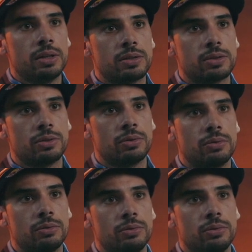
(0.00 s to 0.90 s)

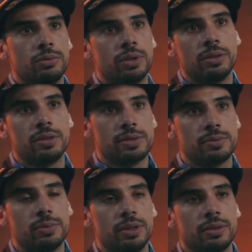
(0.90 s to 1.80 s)
So during
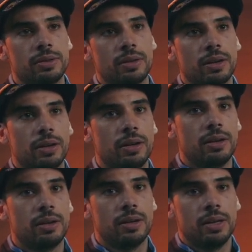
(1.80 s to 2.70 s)
this winter,
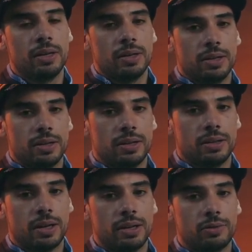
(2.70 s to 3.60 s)
I
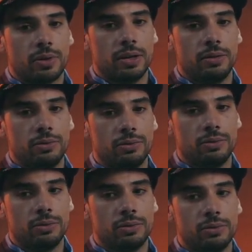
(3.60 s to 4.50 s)
tried
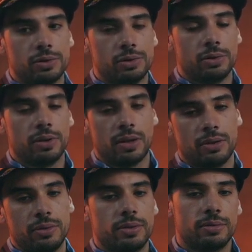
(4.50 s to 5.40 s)
to sort
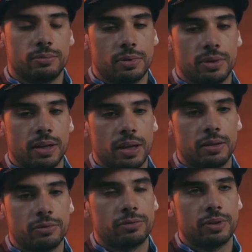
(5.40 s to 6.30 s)
out what
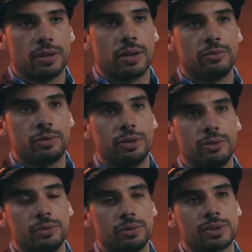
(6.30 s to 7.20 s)
kind of recovery
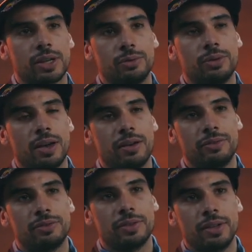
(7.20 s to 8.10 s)
tools I could
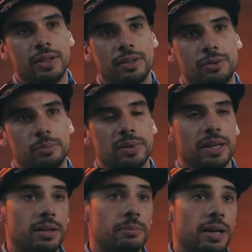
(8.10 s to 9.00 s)
have to
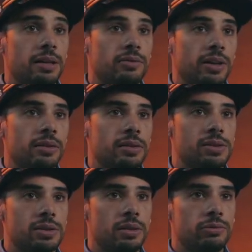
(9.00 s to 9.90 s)
play in my
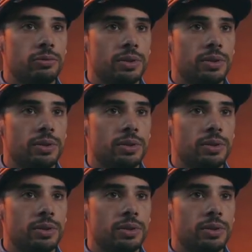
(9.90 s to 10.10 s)
advantage if we